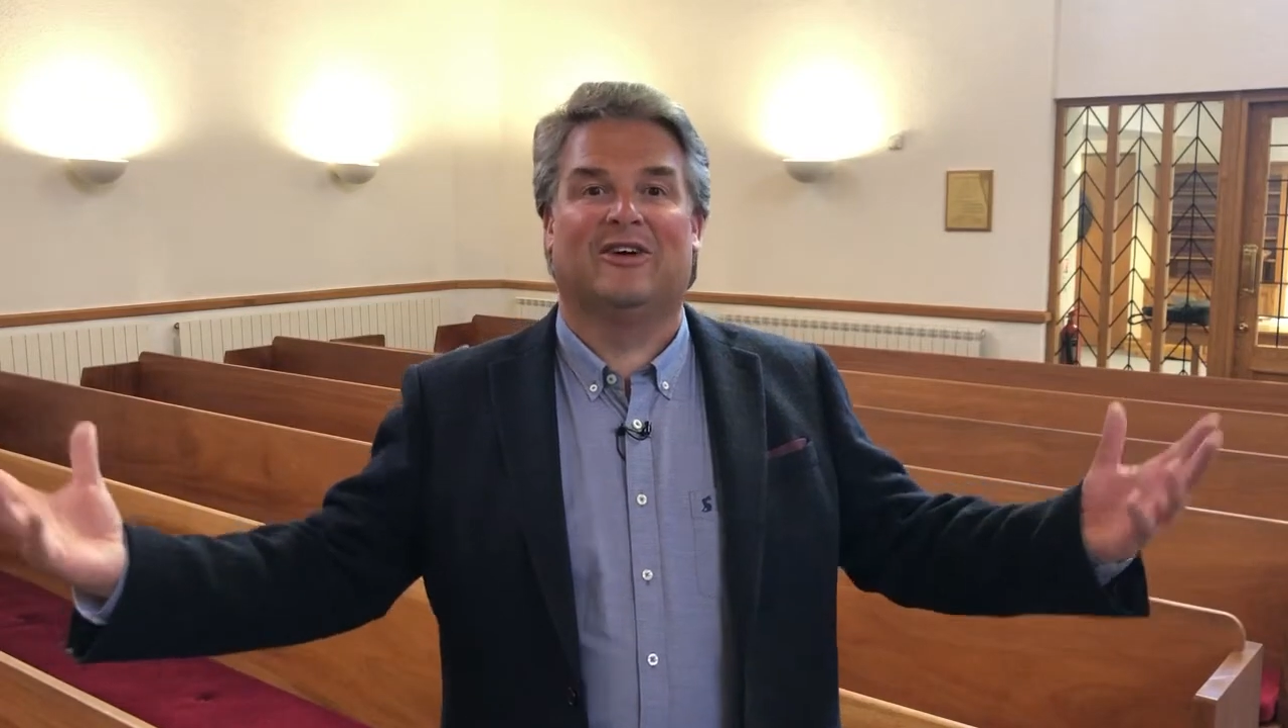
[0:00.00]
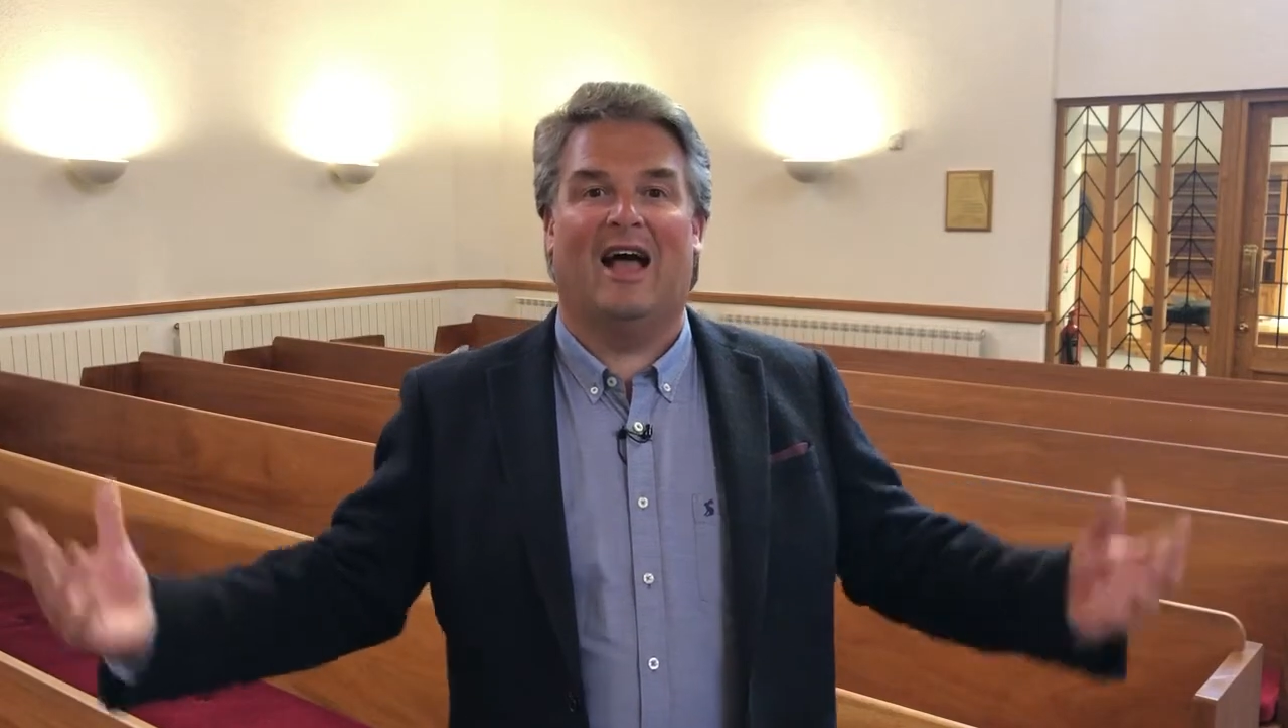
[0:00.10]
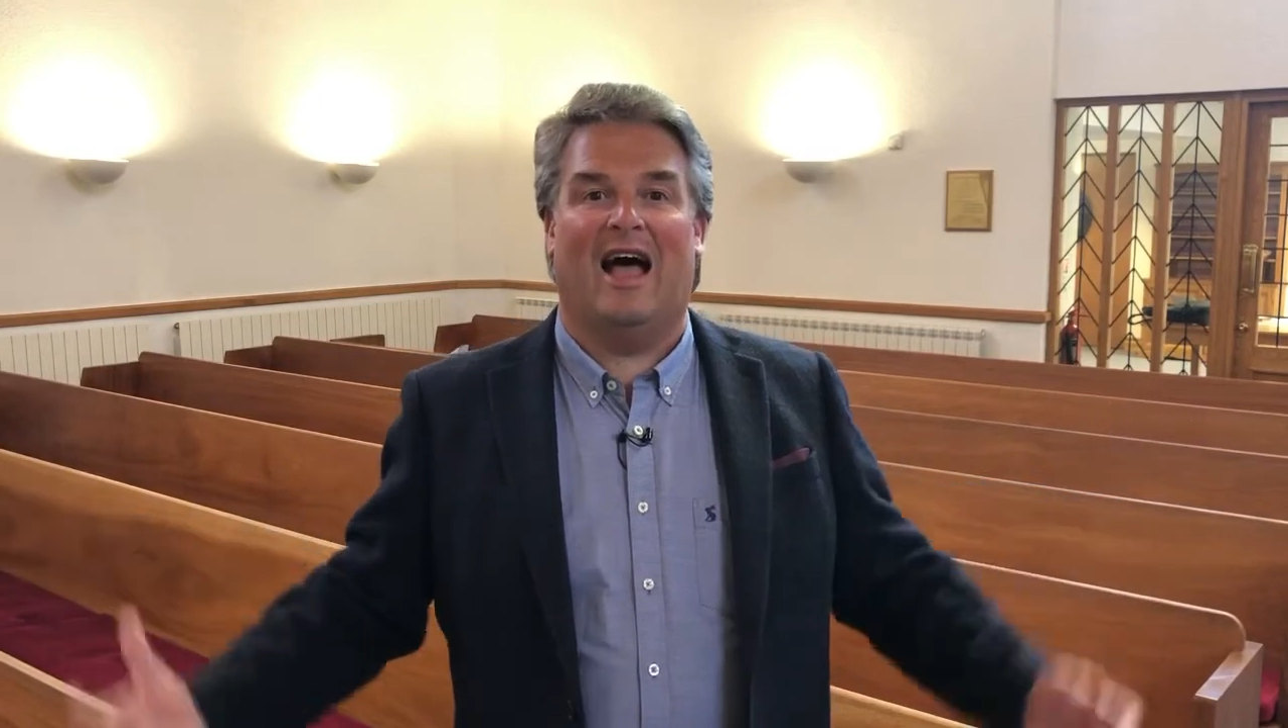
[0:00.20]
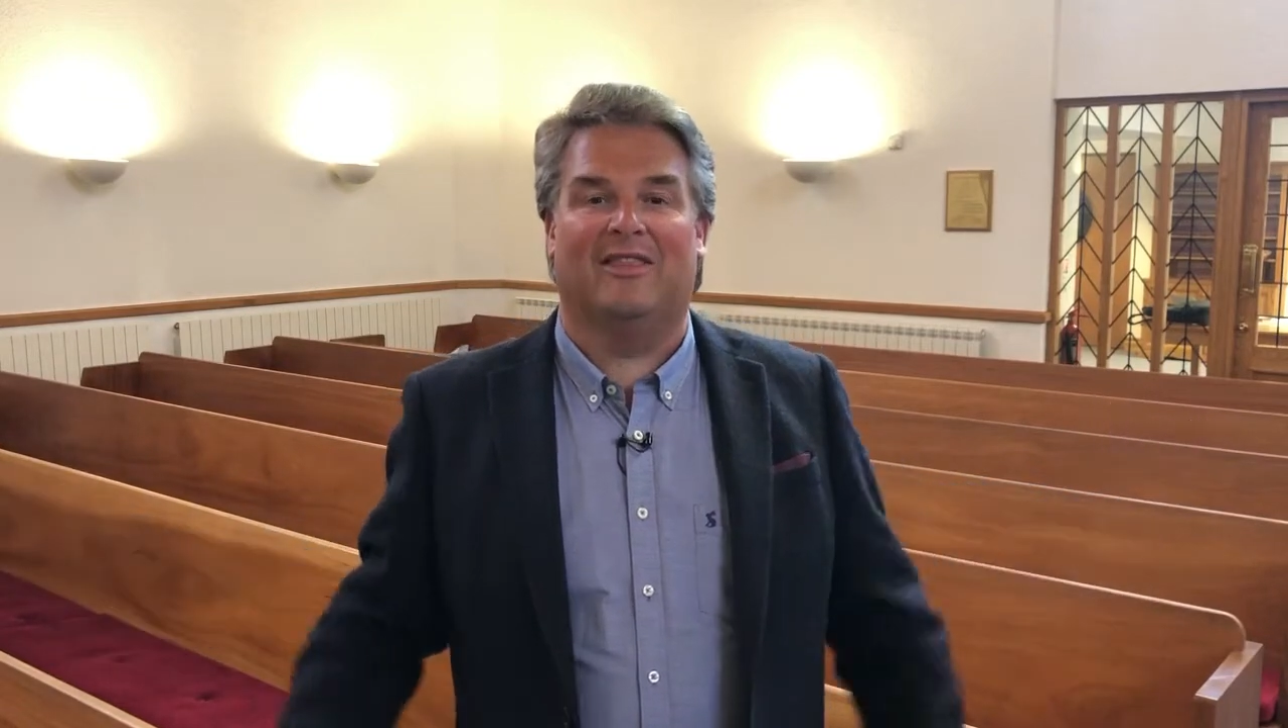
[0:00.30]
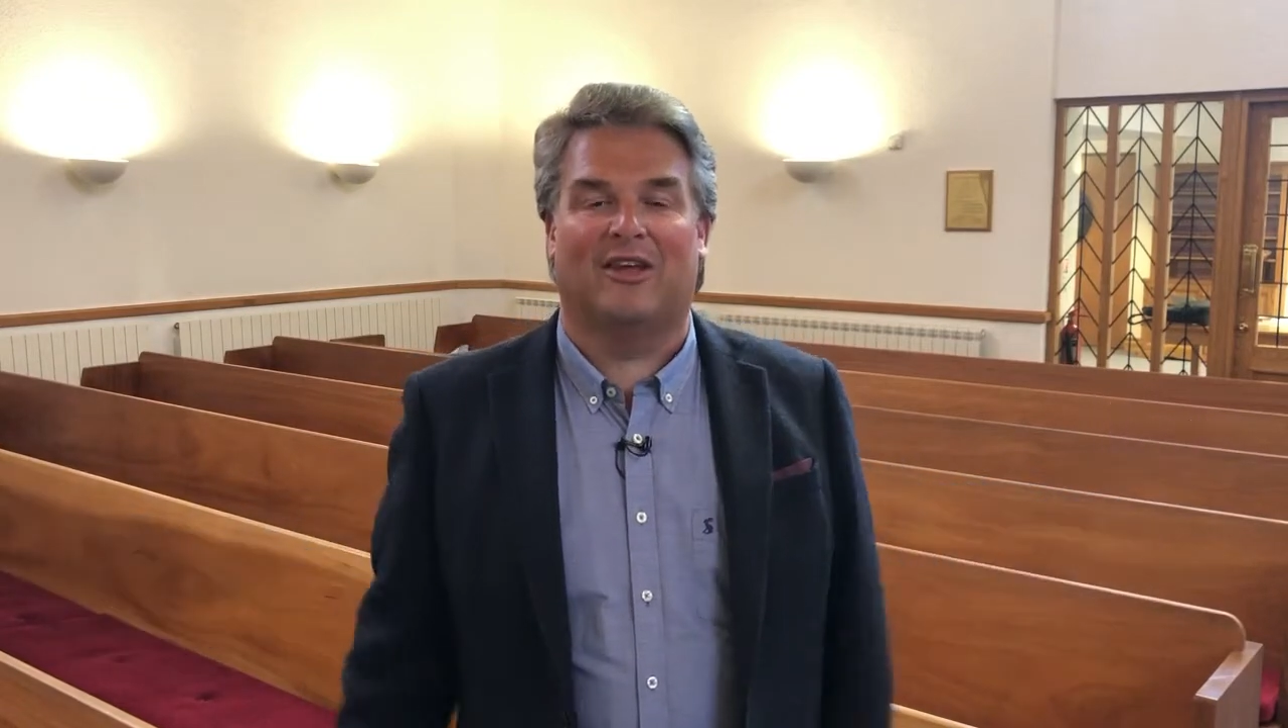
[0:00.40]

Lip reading: at the